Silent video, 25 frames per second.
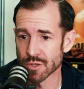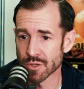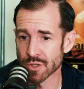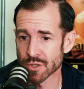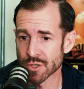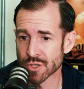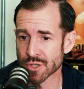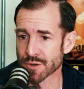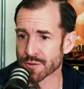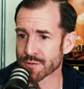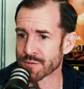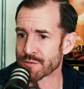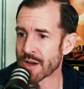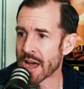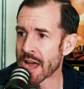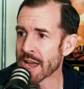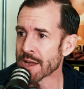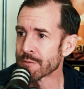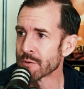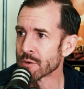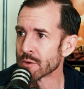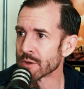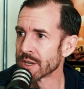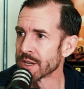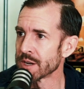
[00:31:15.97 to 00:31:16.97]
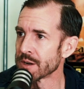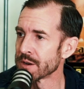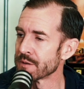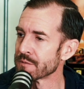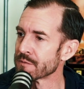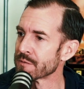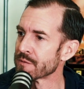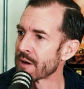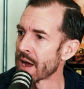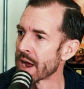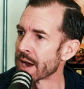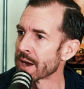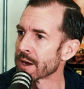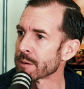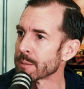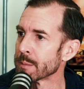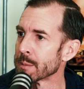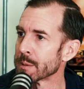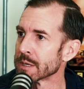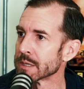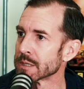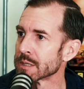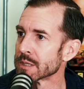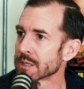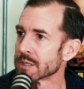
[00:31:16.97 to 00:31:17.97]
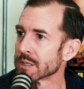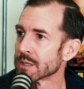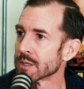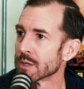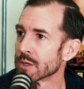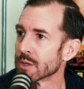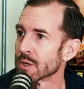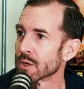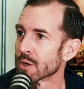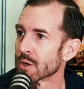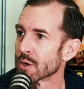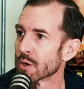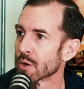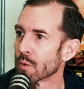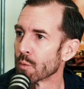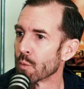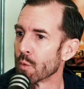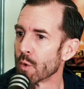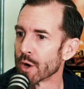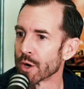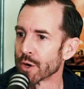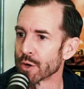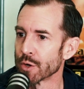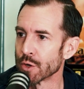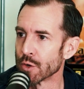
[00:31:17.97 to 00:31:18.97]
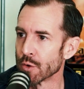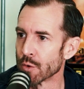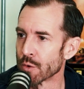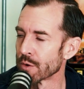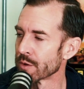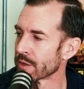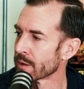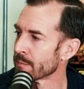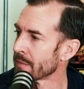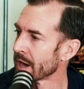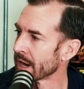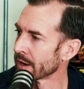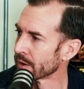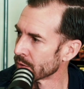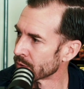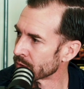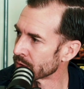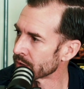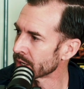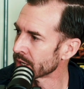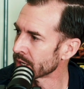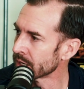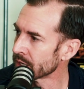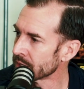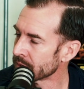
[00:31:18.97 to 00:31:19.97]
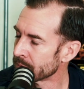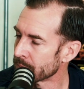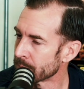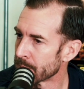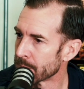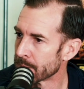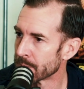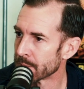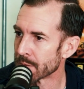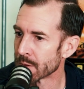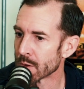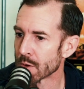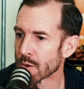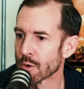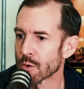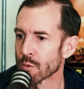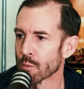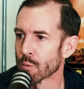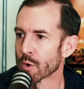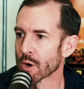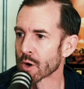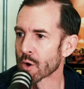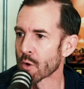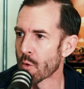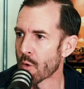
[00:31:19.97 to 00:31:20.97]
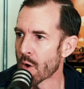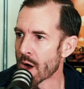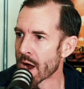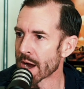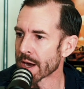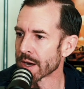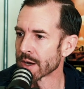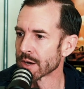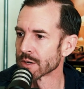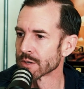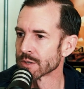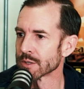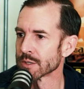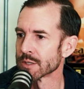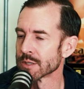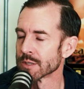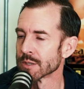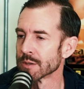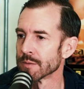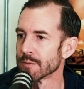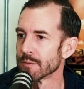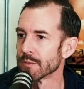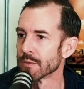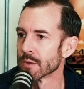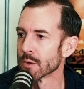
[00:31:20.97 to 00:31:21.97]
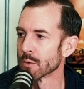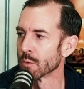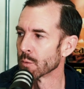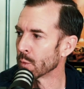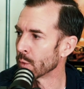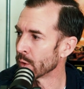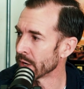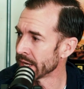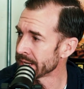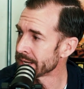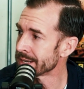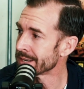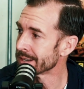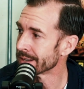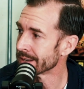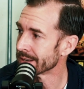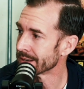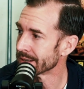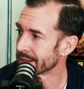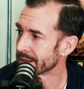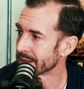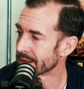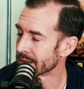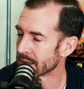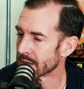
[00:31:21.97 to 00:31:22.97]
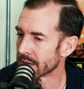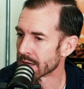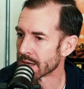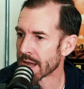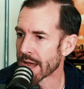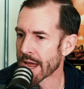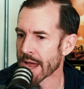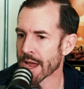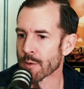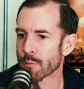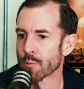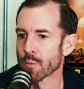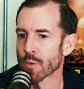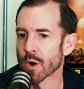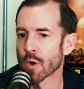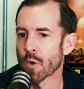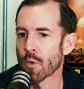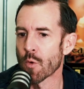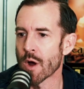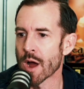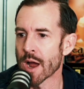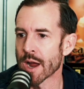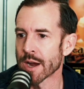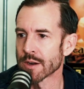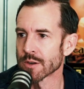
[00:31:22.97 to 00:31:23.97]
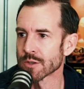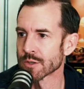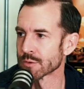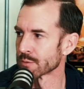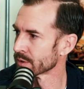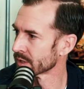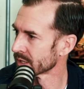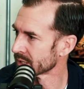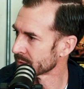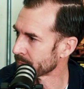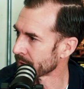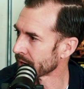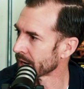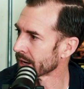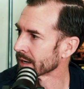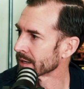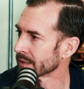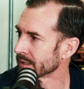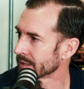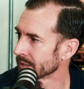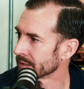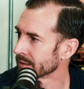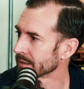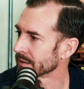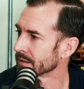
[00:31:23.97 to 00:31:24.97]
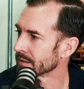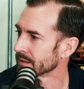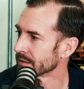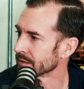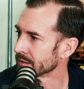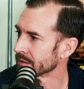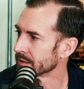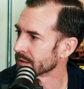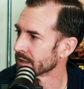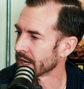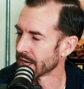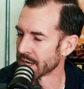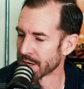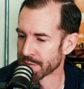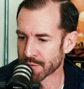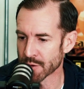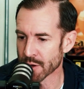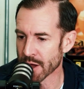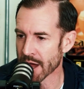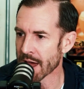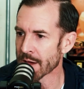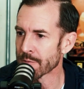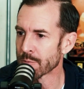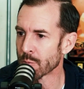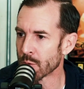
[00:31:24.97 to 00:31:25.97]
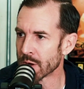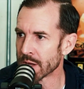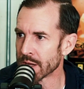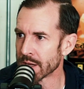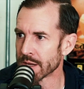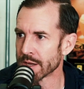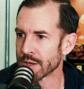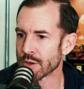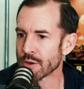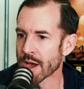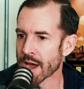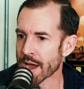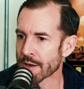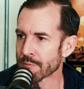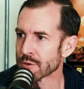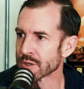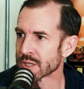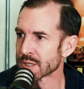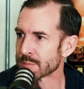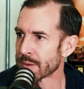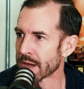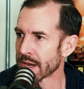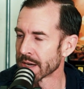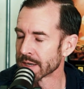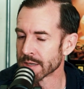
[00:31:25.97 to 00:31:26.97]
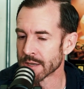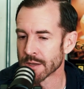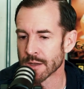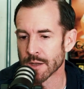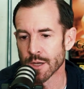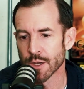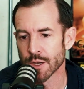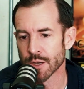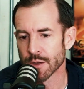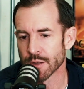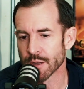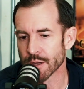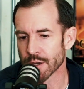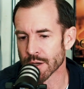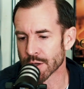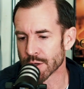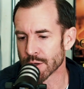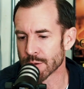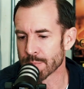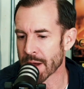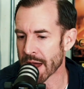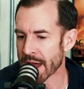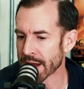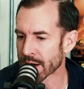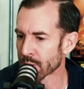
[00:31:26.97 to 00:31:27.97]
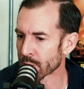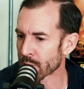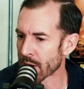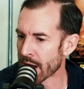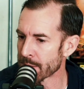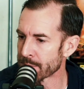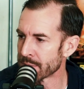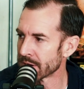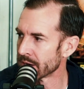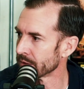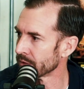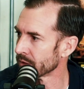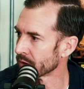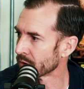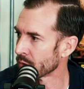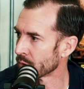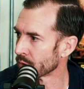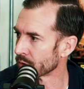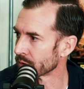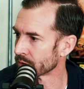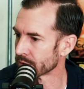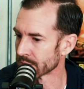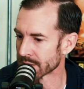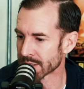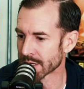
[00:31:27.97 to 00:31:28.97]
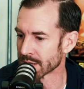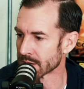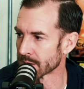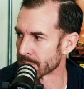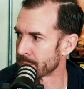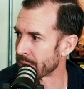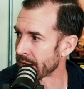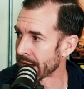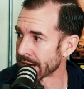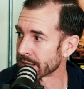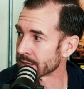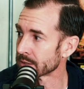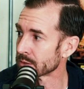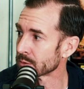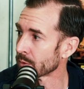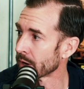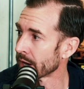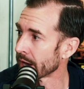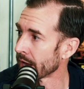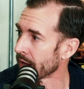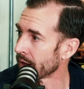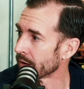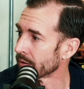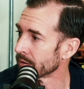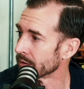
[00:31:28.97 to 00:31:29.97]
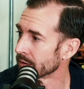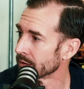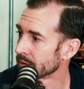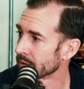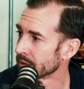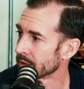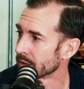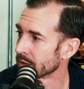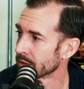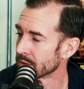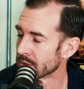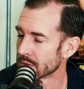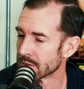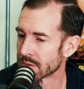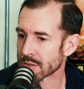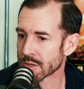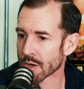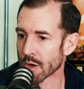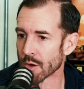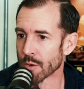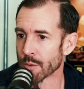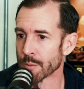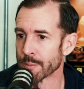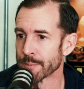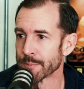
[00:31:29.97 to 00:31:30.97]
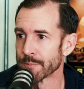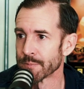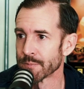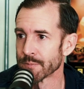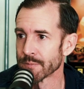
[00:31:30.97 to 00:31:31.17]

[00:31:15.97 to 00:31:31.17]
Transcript: survival in environments where you're the minority requires wit and requires respect. Yeah. And if you have wit, you have respect. Look, you back a rabbit in the corner, it's going to bite its way out. So